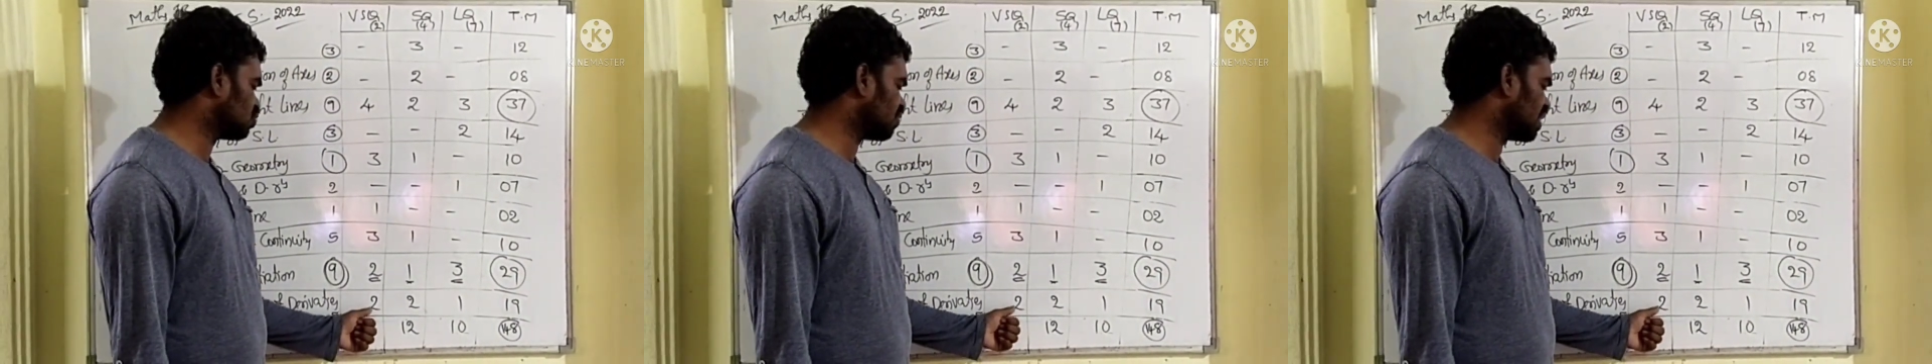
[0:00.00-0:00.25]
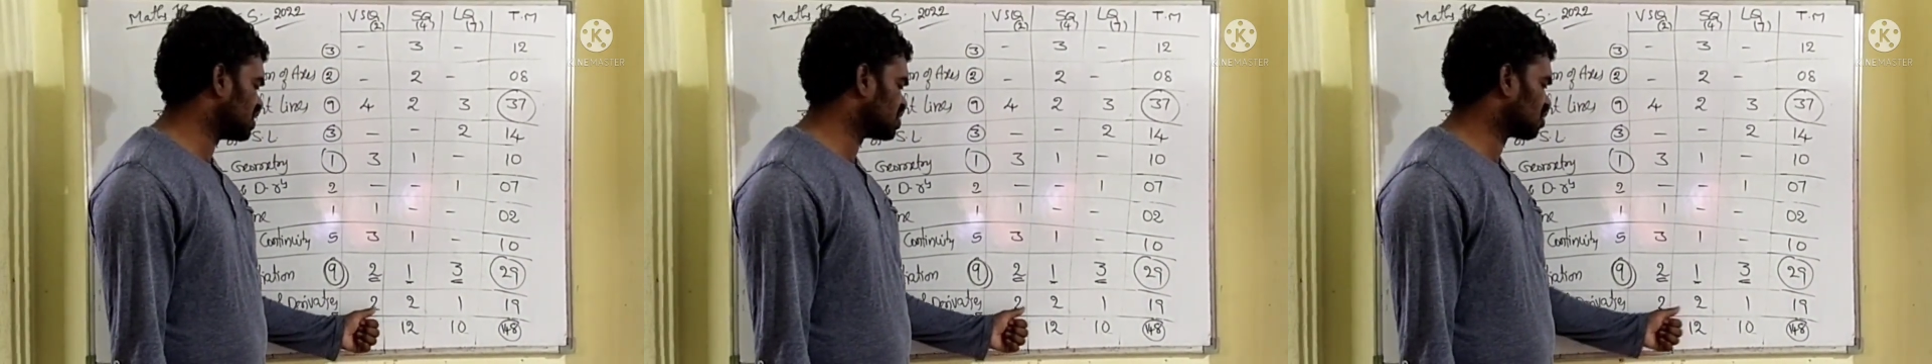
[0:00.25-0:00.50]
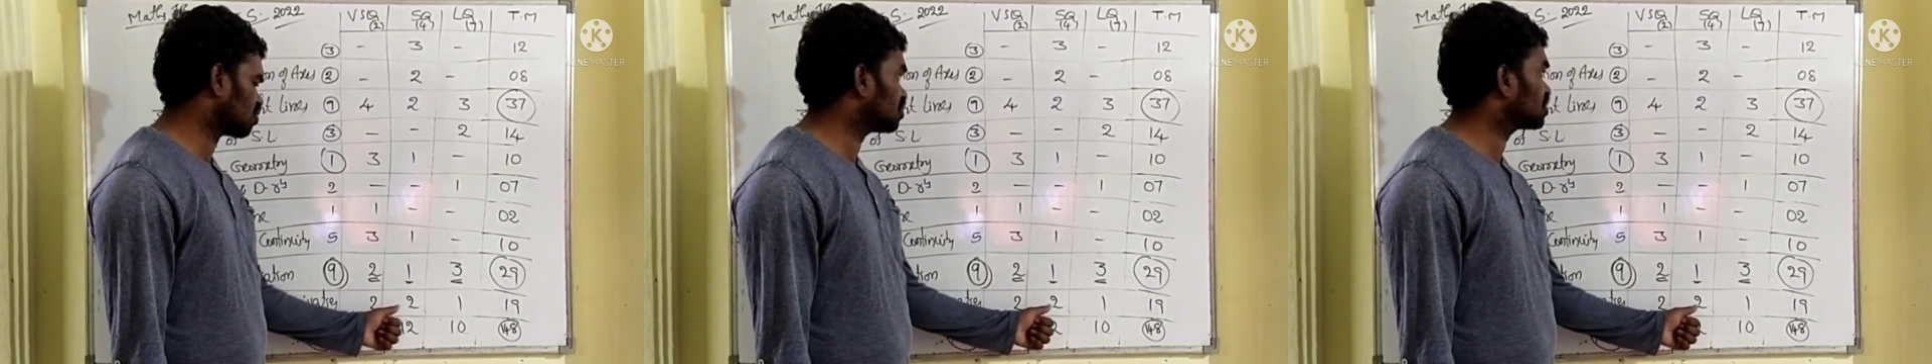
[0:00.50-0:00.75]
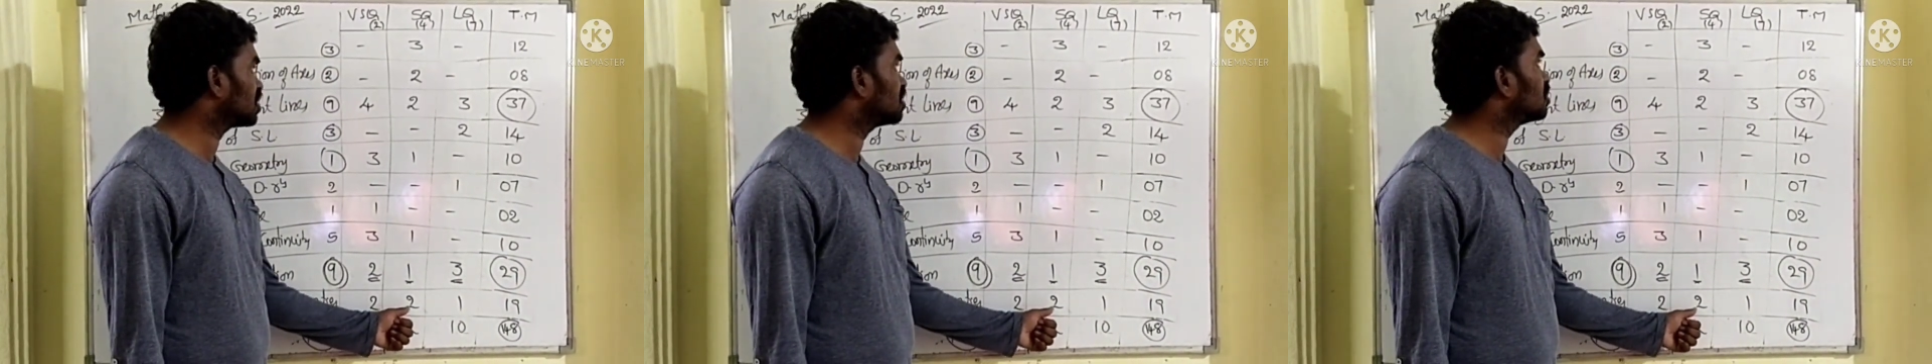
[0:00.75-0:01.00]
2 very short
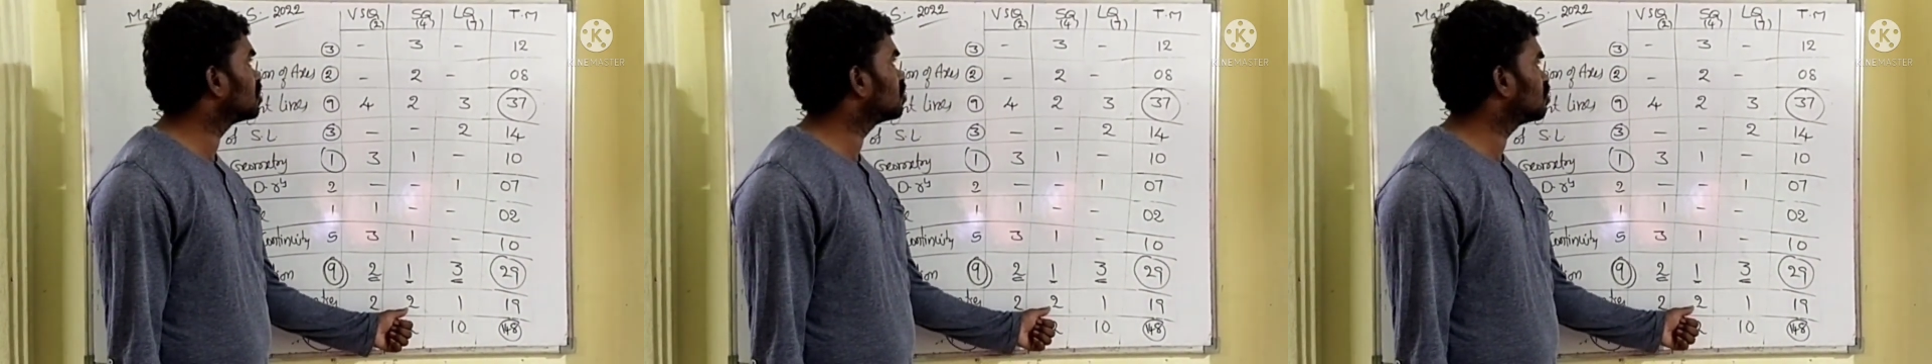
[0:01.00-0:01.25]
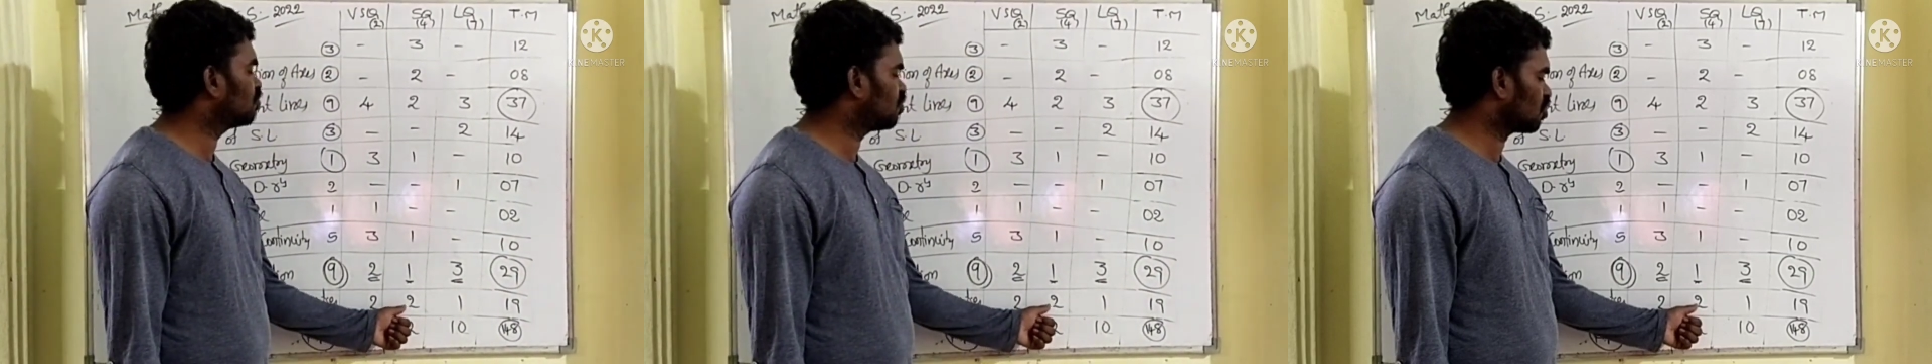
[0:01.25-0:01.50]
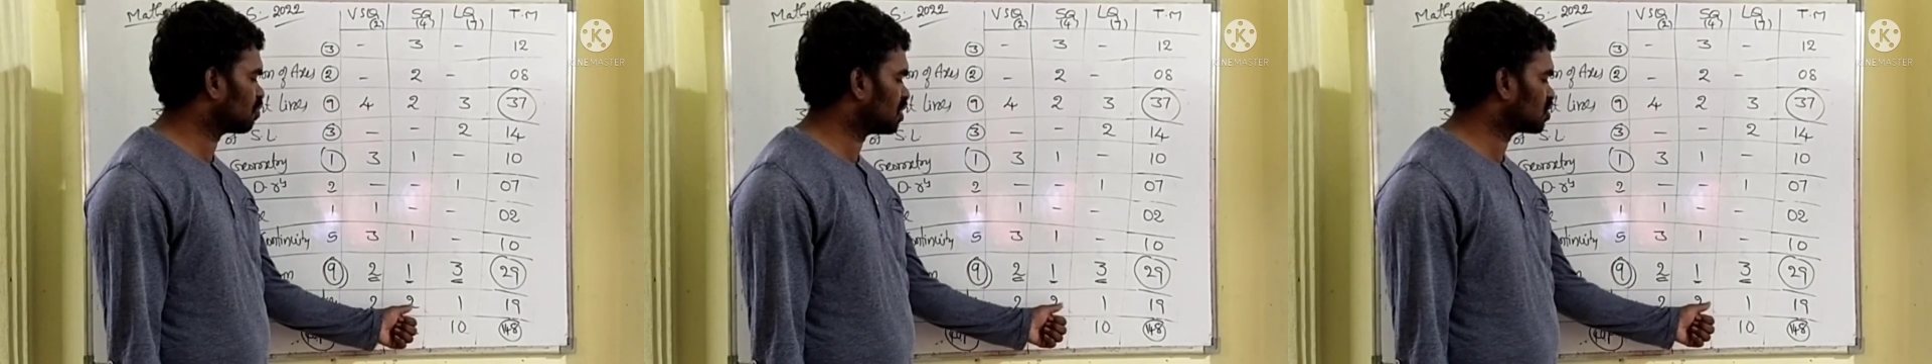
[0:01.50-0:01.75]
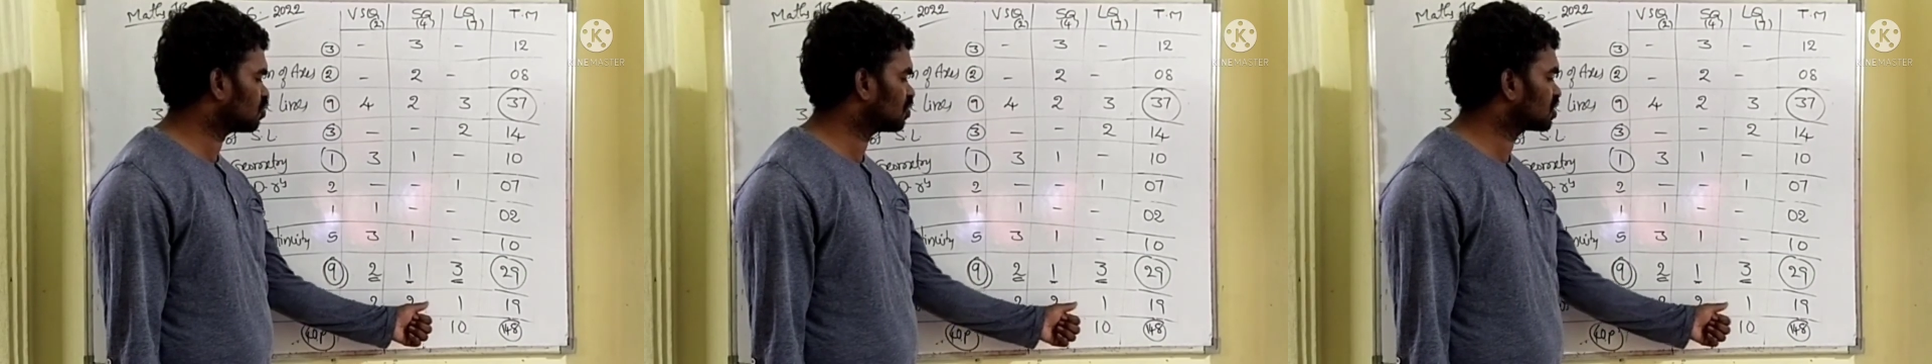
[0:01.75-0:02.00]
question, 2-4
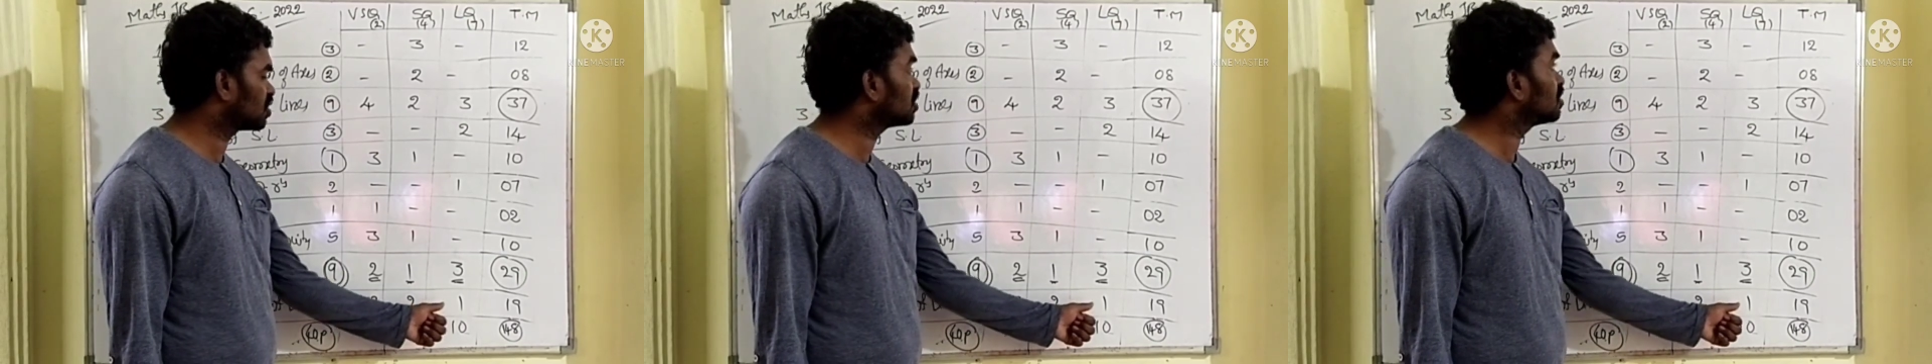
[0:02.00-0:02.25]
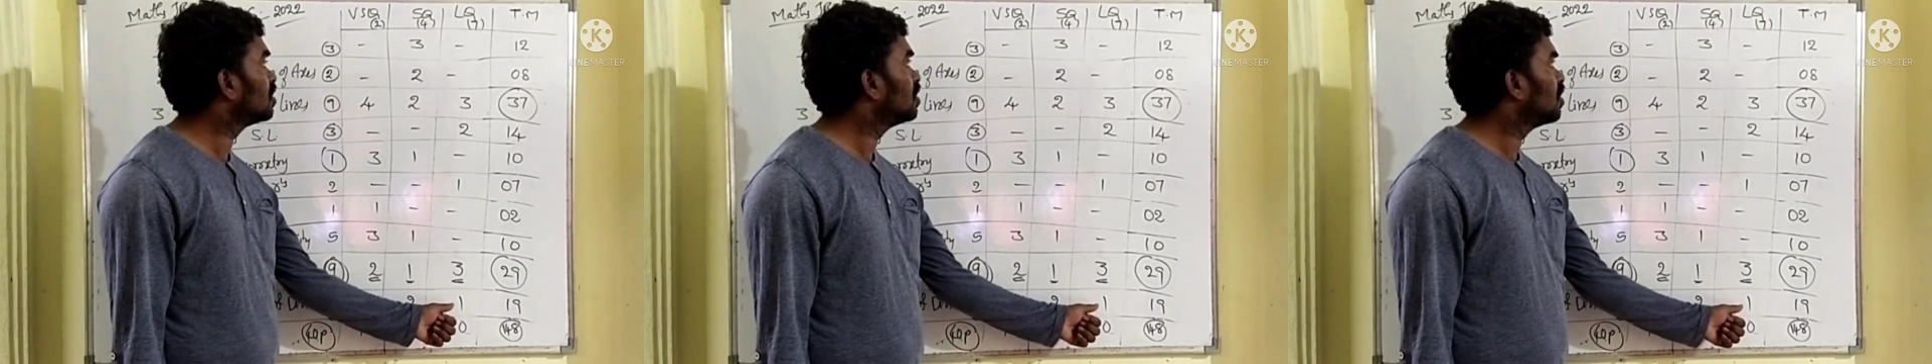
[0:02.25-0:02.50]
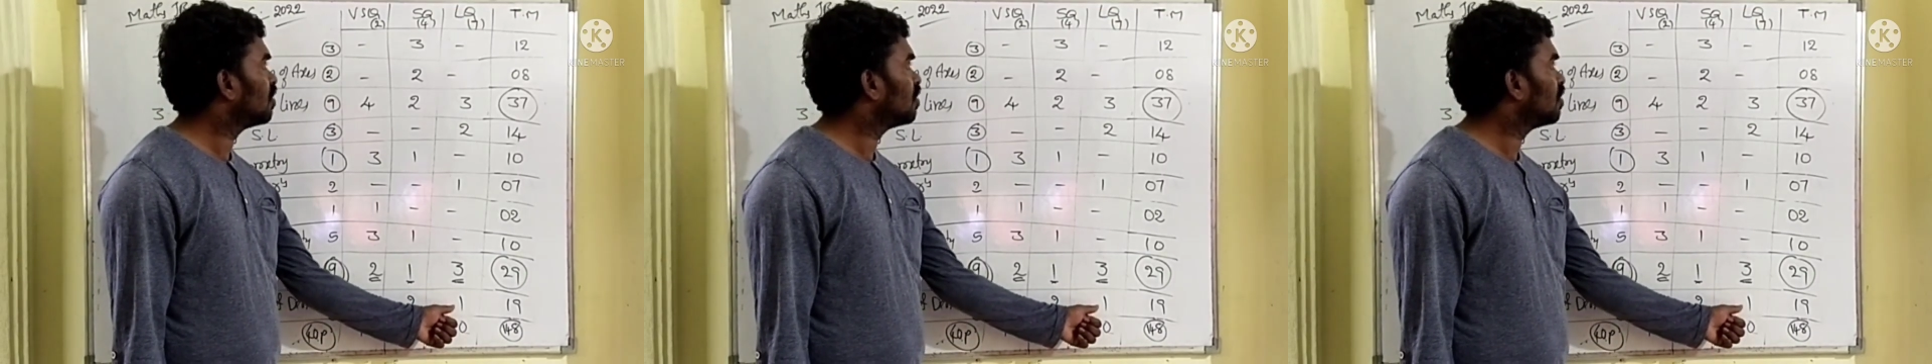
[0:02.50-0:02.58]
marks question,